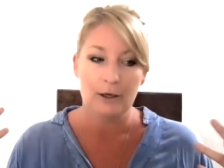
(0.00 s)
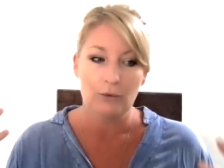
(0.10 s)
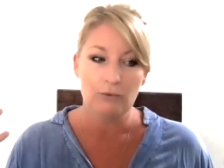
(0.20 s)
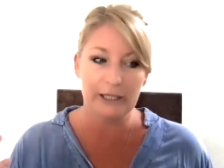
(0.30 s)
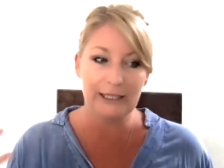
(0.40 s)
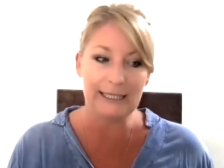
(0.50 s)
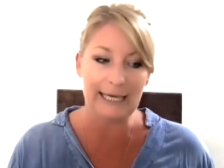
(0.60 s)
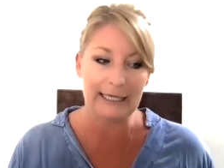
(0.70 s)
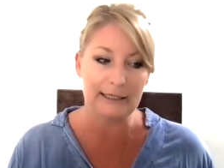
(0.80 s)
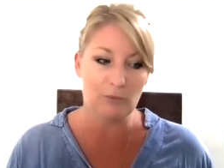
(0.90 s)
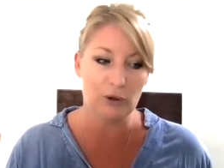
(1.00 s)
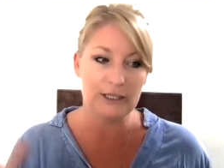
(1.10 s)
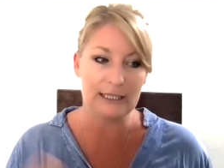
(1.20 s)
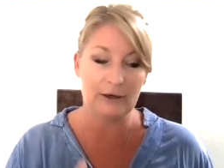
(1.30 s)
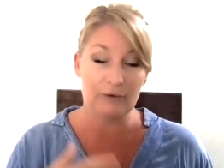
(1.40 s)
really getting the
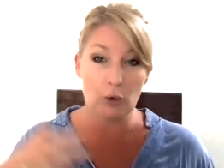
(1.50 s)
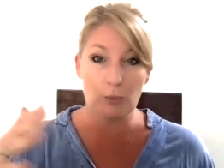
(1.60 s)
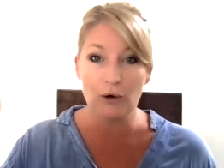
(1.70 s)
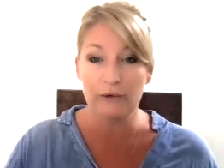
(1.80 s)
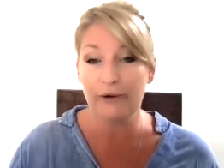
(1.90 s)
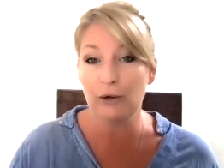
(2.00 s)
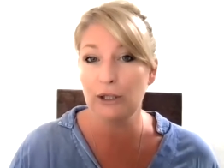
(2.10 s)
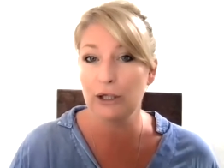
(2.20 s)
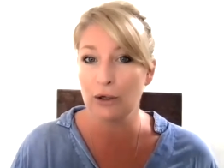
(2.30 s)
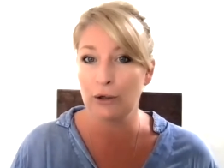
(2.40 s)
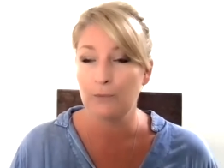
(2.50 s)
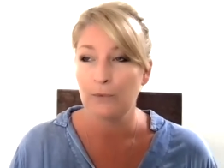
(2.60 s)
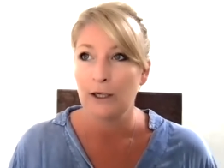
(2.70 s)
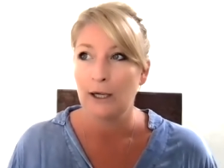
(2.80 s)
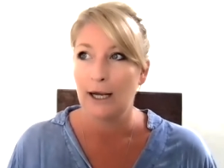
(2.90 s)
most out of your portfolio,
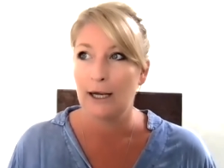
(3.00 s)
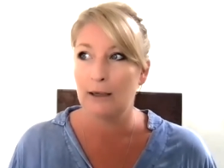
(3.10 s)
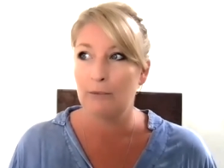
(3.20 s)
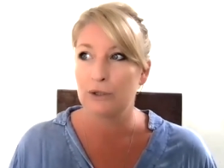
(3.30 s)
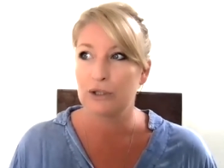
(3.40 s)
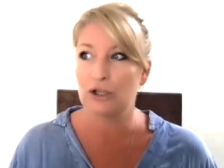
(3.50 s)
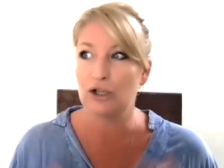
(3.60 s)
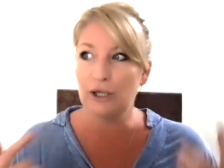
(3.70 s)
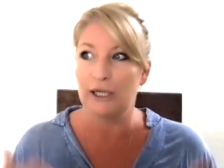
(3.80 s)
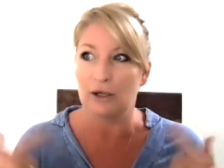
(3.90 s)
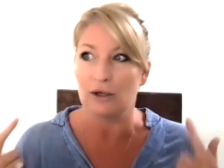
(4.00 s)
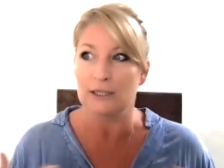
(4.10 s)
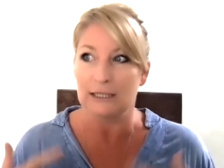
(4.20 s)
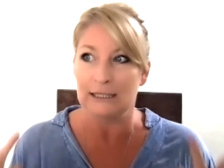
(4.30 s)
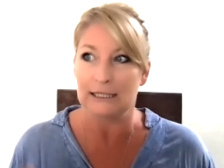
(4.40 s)
so you're not in a
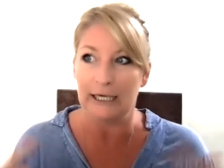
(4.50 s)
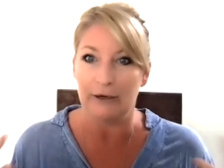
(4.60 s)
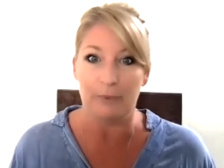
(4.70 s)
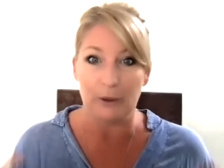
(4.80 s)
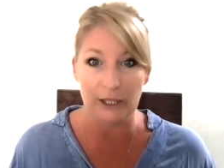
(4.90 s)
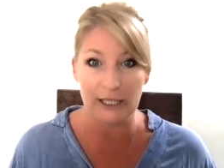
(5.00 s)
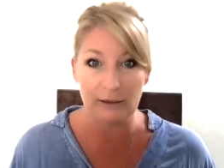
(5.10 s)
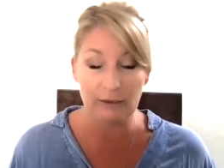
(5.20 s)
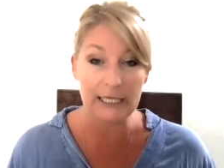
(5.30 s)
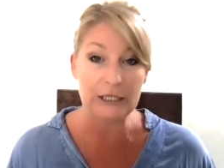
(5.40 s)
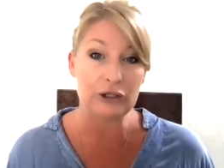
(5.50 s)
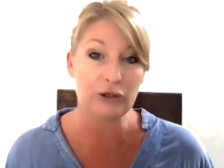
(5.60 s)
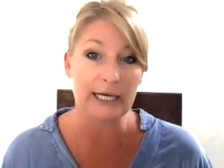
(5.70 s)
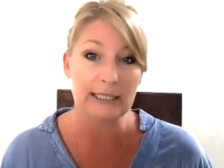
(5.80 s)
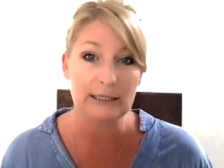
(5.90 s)
constant state of building and
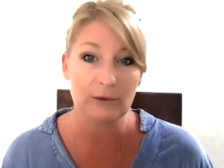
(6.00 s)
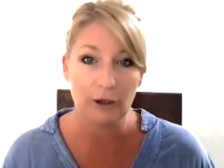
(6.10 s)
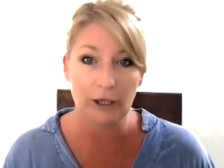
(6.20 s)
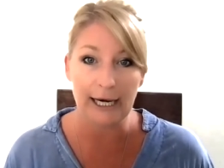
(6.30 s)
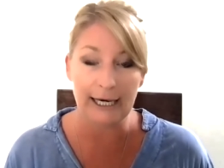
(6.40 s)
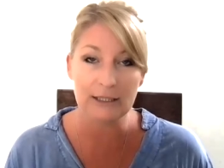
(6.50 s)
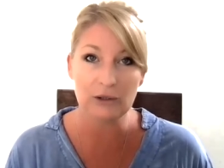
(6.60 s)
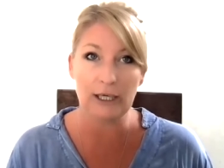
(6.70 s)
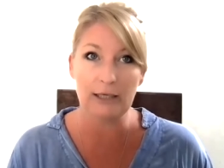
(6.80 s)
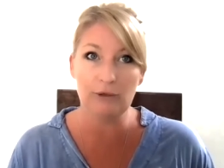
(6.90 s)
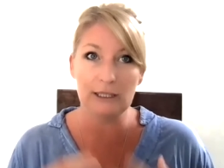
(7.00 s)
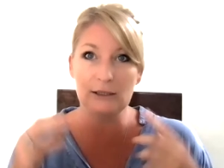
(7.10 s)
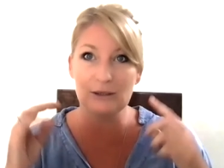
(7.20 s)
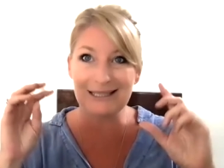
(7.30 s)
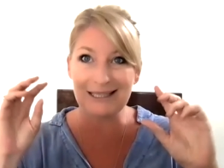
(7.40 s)
stress, okay? So he really
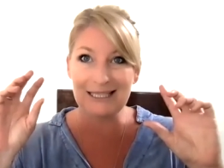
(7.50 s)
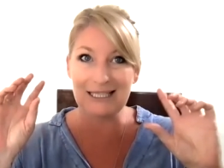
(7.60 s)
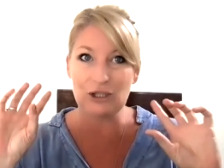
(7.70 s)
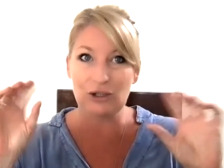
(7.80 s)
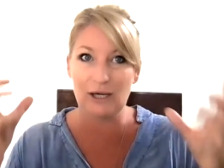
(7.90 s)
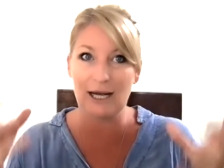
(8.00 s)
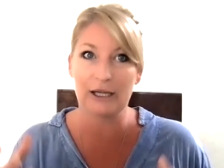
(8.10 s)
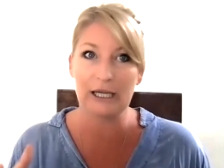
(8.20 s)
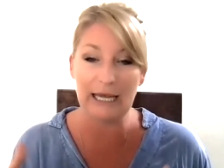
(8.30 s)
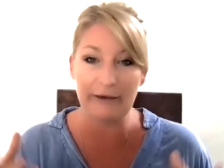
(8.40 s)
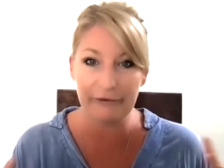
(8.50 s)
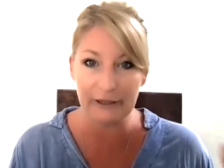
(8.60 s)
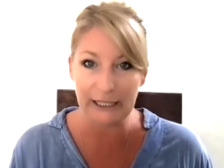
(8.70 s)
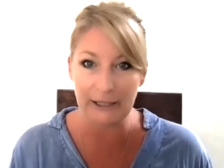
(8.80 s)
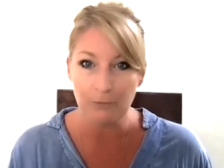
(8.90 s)
looks at teaching you how to
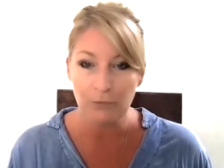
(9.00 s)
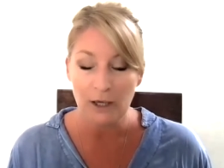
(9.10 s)
carefully